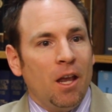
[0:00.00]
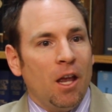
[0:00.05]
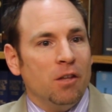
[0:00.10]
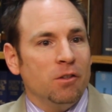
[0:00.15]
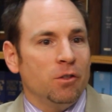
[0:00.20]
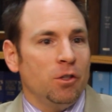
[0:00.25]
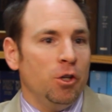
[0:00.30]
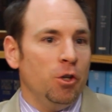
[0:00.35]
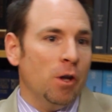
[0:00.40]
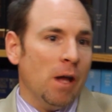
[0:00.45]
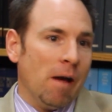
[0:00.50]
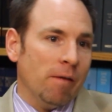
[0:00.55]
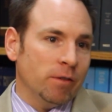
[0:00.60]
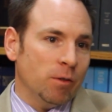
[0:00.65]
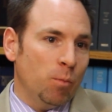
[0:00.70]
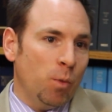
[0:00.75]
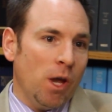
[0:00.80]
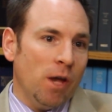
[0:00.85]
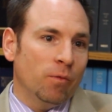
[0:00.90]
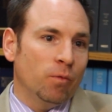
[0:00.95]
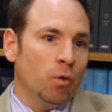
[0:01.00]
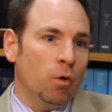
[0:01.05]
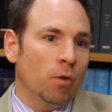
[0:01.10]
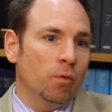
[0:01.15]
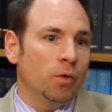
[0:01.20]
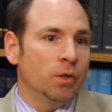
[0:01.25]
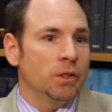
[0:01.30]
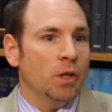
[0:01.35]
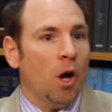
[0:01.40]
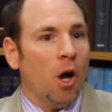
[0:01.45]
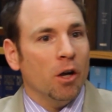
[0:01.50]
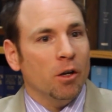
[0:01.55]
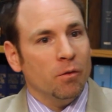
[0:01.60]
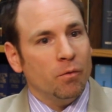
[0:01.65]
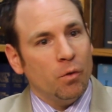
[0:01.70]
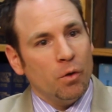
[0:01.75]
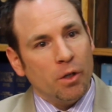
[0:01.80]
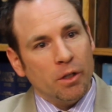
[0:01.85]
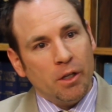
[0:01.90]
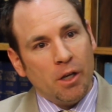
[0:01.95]
And so you have to pay for a
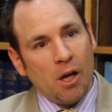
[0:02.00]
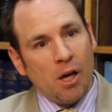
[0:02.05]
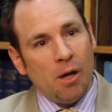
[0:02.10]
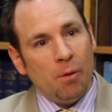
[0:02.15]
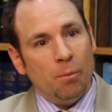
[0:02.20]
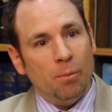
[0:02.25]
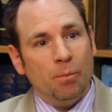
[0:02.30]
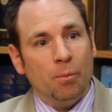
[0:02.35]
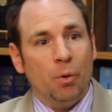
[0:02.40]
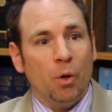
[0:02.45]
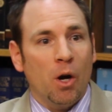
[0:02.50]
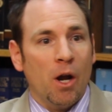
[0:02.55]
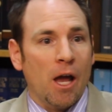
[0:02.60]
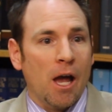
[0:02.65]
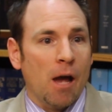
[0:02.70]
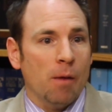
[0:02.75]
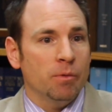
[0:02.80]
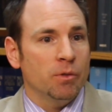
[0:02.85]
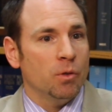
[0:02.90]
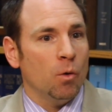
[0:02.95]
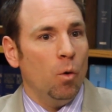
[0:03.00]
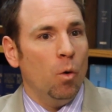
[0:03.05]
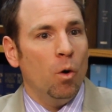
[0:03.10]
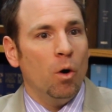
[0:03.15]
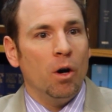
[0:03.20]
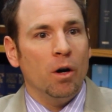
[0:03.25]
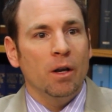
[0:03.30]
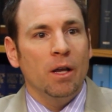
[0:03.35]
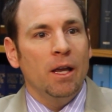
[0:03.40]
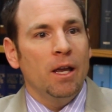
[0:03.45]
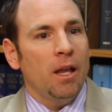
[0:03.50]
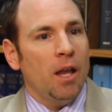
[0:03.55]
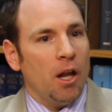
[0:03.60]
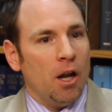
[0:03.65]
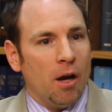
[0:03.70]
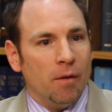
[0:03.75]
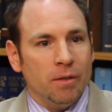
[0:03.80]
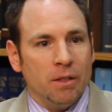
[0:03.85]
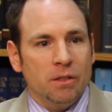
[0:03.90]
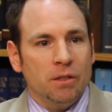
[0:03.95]
photographer to come, perhaps, or
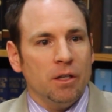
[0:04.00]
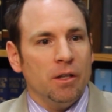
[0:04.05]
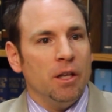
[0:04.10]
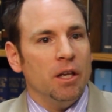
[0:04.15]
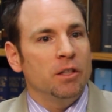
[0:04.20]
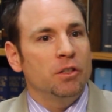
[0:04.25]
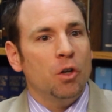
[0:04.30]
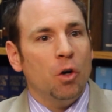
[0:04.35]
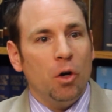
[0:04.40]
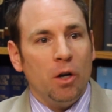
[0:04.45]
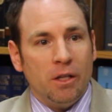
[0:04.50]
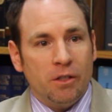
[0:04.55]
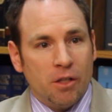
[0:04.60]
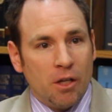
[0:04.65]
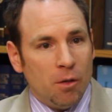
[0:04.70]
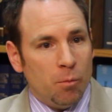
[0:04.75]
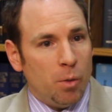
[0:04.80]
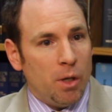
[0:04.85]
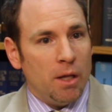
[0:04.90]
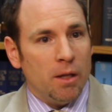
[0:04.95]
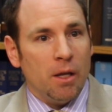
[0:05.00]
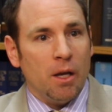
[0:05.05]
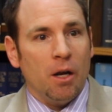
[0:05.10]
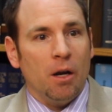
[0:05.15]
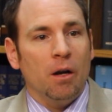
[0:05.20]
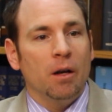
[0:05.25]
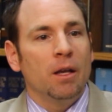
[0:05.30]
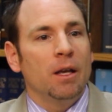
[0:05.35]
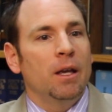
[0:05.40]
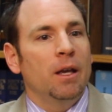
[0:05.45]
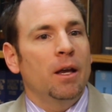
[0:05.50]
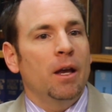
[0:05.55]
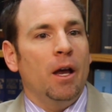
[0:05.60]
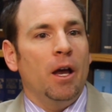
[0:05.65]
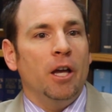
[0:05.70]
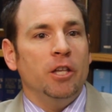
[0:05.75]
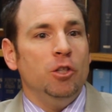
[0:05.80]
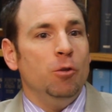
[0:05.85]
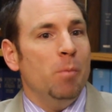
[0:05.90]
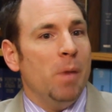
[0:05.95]
and obviously the attorney is going to be there.
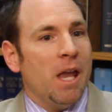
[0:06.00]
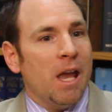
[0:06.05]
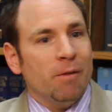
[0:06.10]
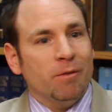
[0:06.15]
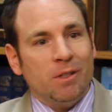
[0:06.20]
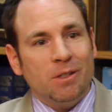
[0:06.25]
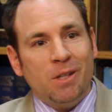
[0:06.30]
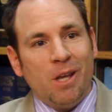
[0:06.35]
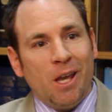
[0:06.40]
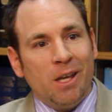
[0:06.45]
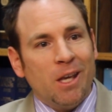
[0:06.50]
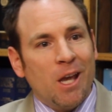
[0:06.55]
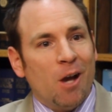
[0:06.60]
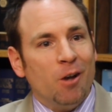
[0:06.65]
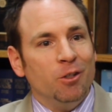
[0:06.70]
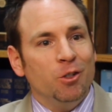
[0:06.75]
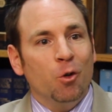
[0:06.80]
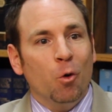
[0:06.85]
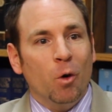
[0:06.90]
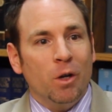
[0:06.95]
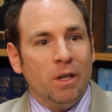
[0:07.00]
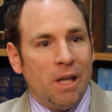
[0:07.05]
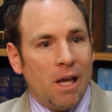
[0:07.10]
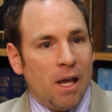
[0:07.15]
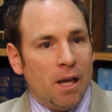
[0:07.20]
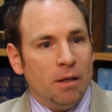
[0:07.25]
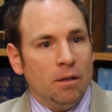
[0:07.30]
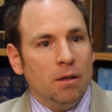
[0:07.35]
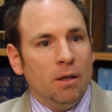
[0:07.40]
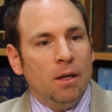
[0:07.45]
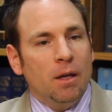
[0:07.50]
Uh, you may have to take out your day.